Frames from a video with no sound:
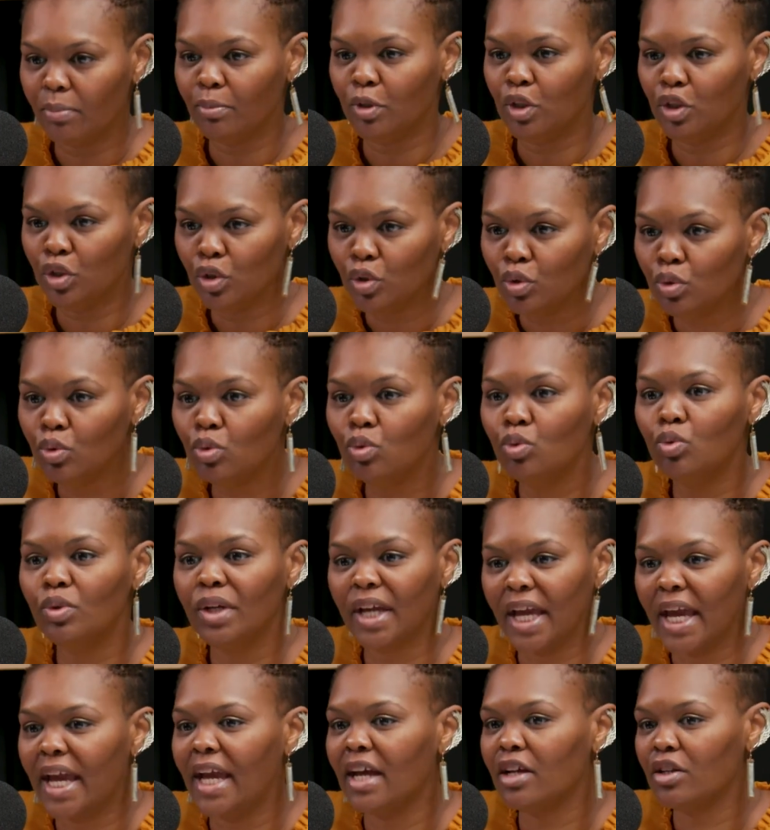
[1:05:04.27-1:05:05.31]
You
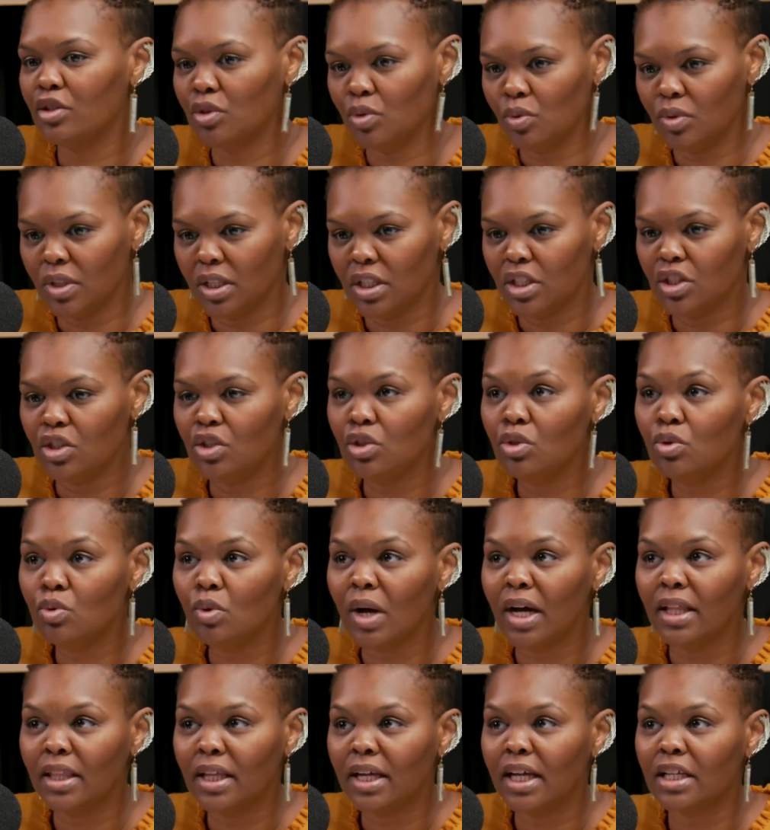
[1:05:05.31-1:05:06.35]
can do this.
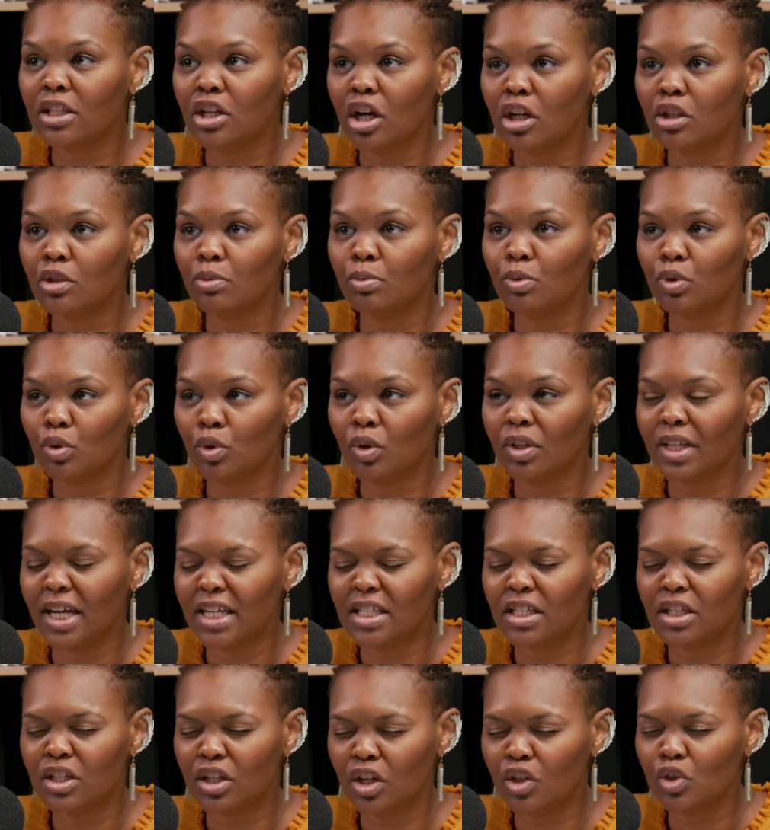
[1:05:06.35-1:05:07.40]
I think as an entrepreneur,
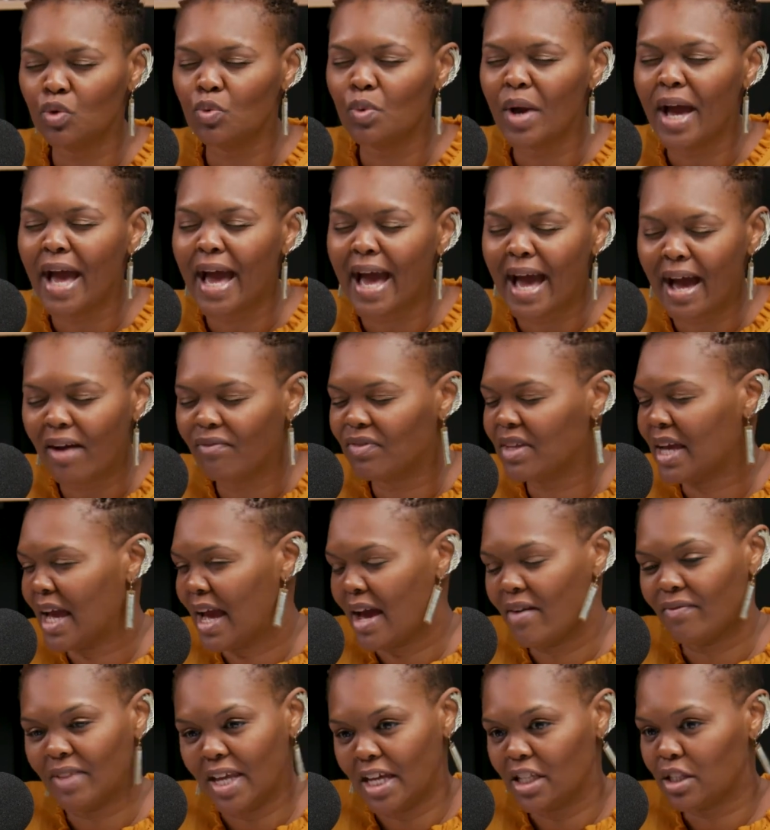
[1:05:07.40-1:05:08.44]
you have to
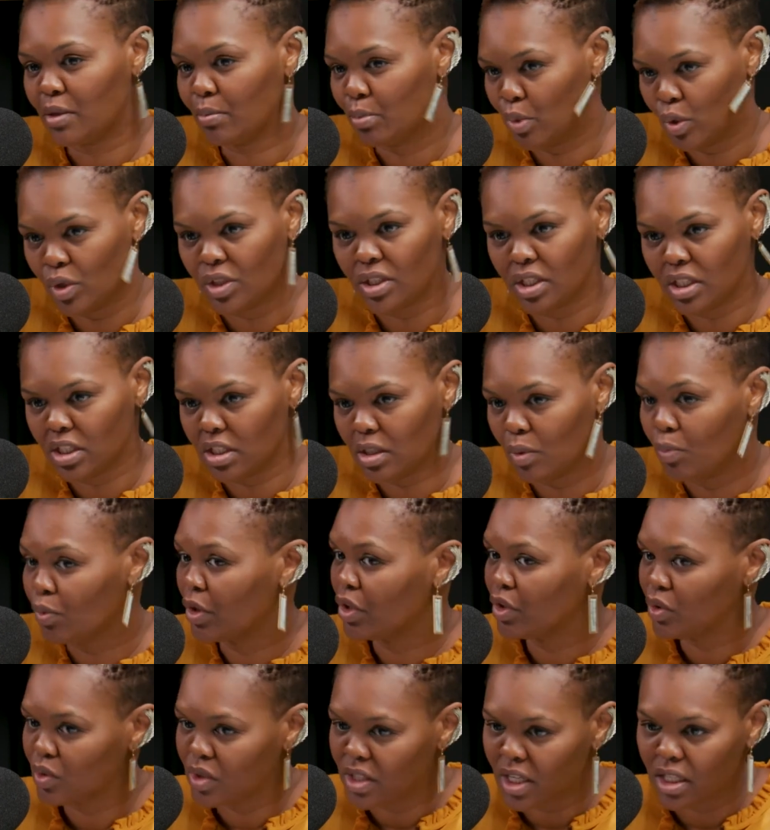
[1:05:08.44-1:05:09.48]
have that support system,
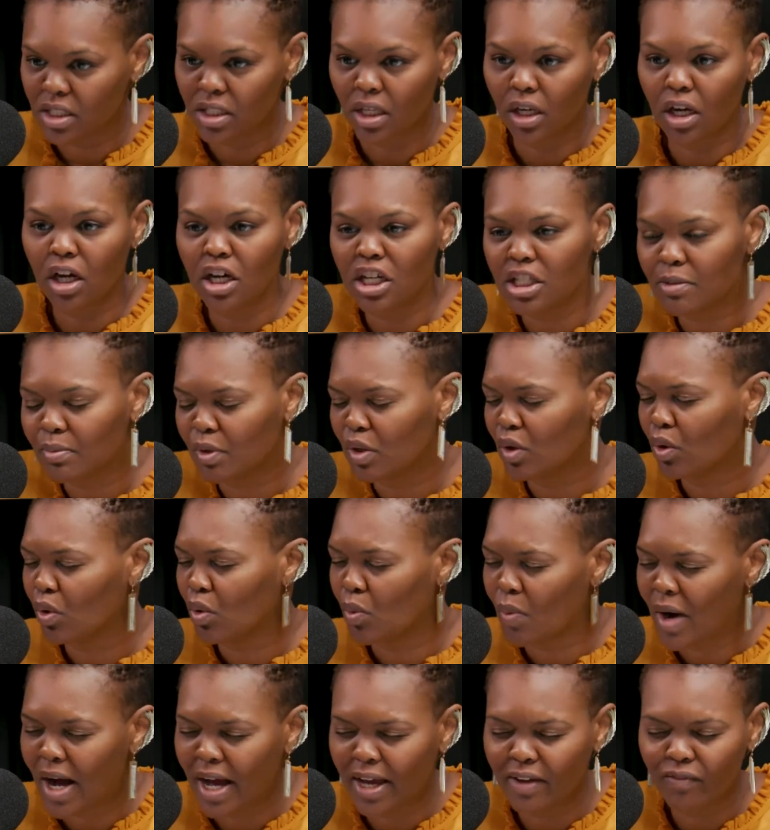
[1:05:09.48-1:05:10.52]
whether you say it's like a husband or a
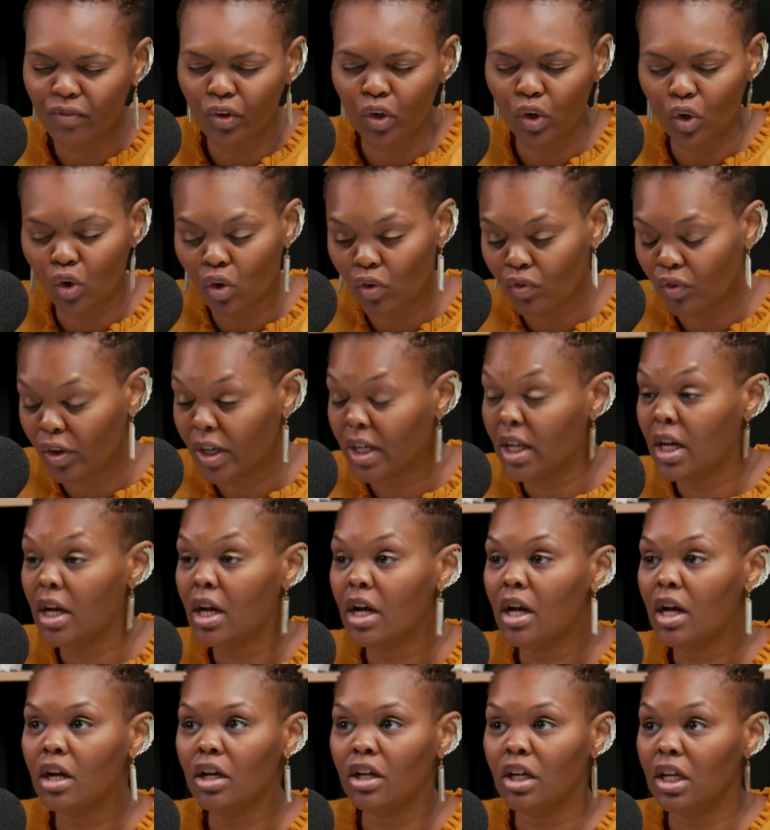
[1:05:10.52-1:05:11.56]
wife or a girlfriend.
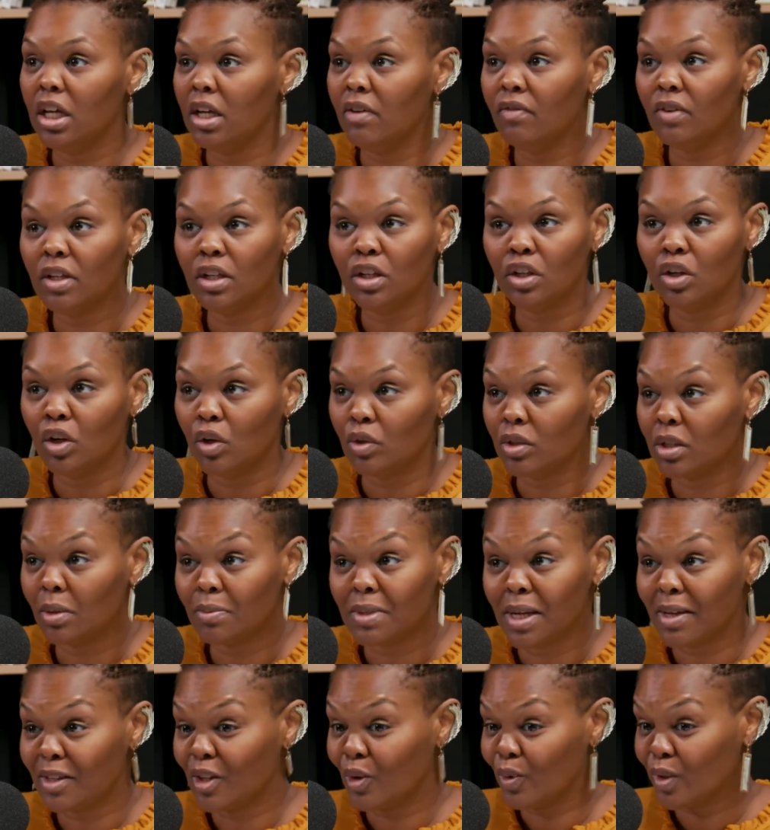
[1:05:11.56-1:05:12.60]
Even,
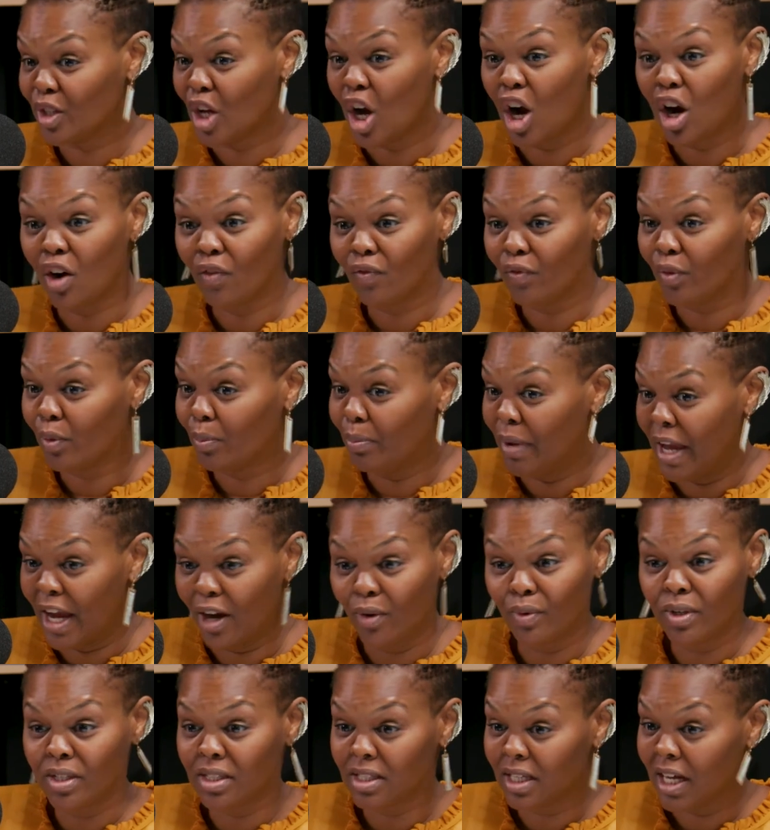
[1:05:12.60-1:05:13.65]
sometimes that was hard for
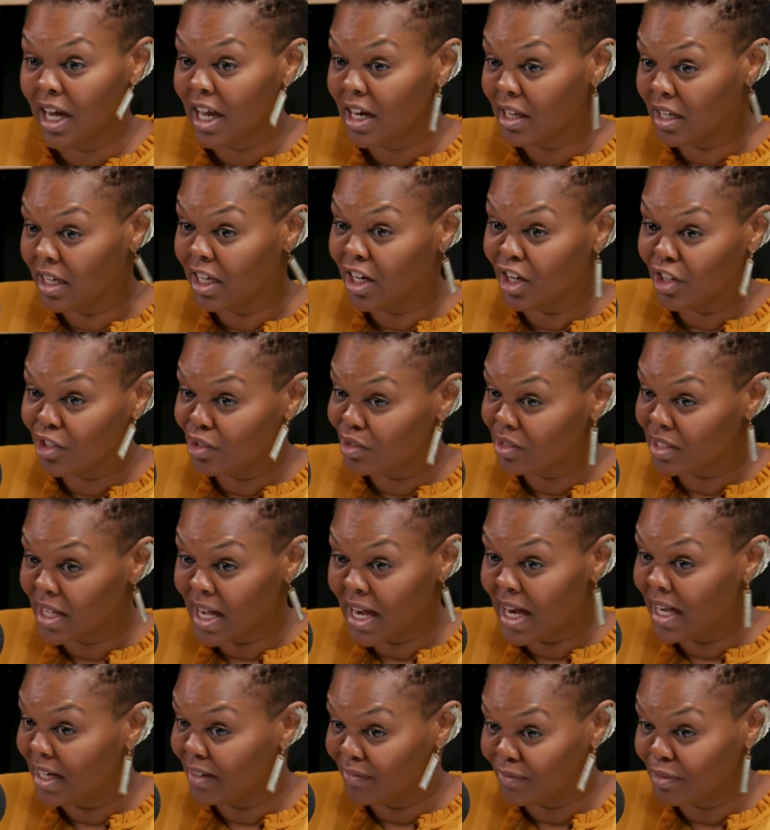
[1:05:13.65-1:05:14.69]
parents to kind of get on your
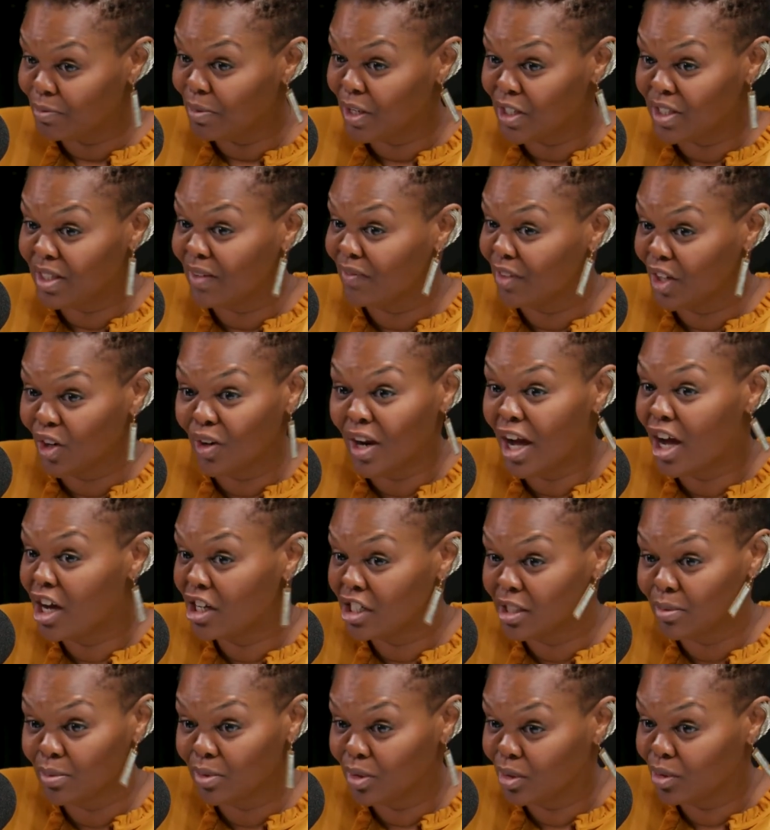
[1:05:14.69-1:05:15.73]
side, especially if they're not
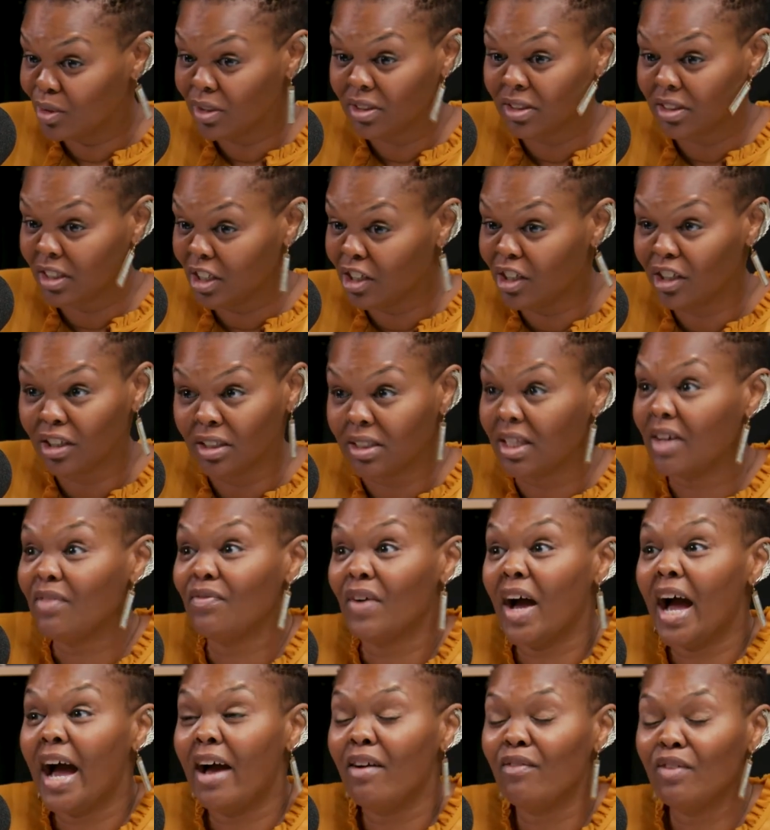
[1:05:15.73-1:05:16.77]
entrepreneur. Because if
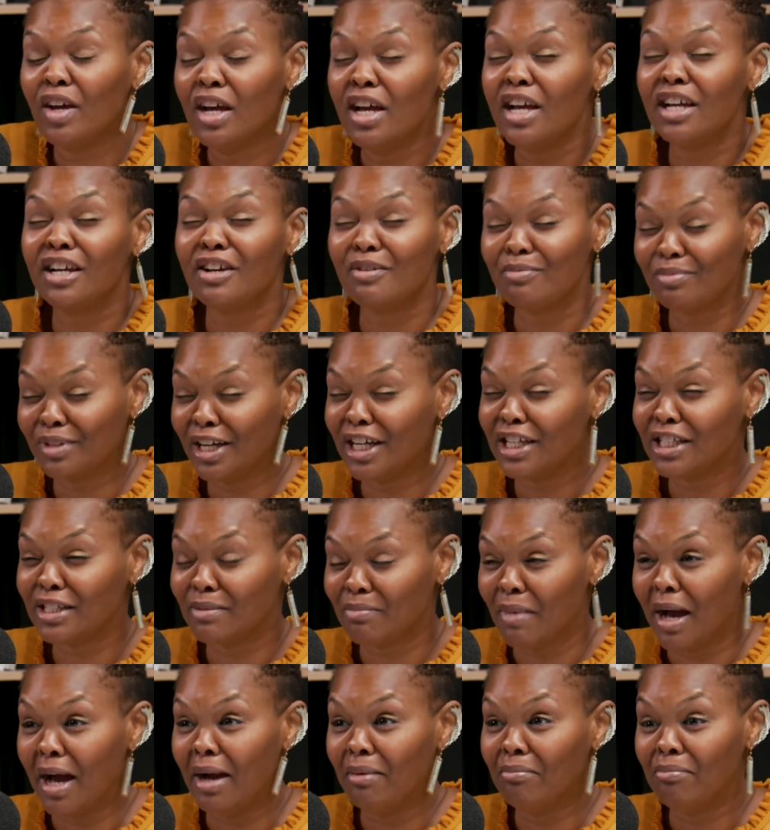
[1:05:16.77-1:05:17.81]
I've complained to
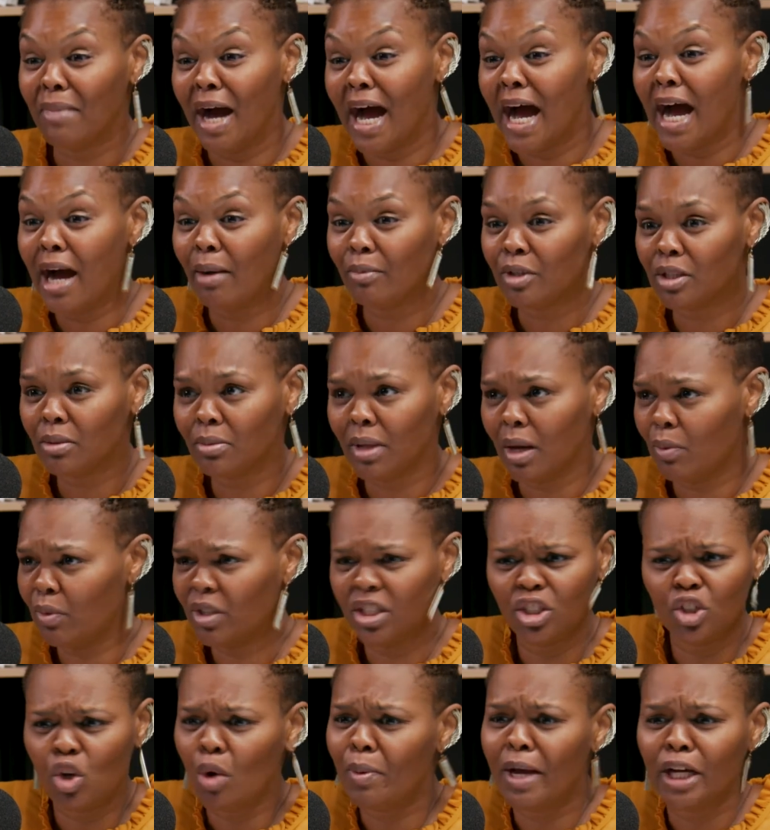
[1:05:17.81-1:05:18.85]
my mom, she'd be like, well,
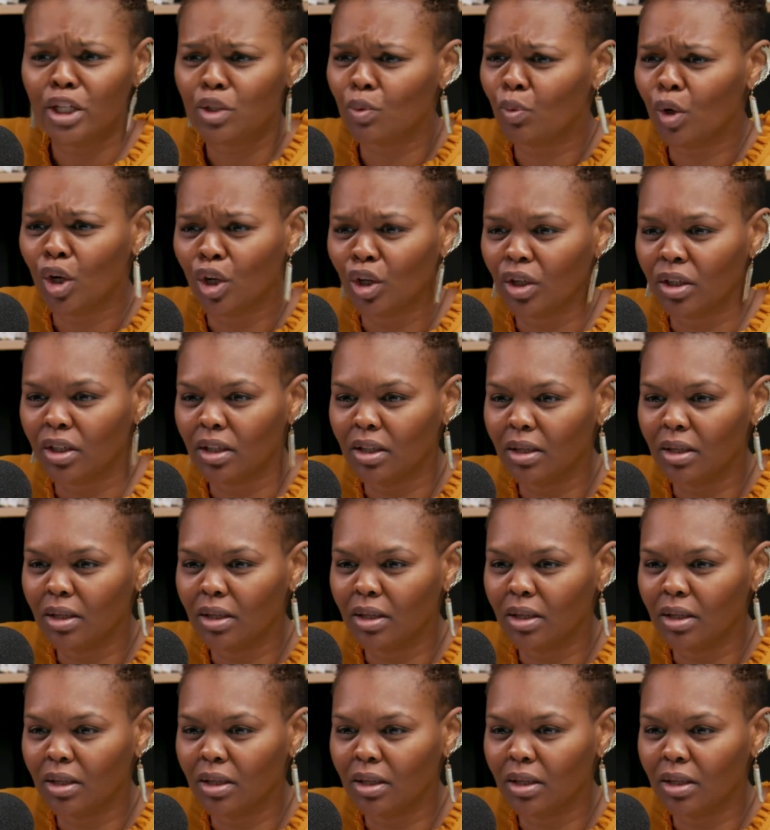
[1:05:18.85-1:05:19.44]
just go back to work.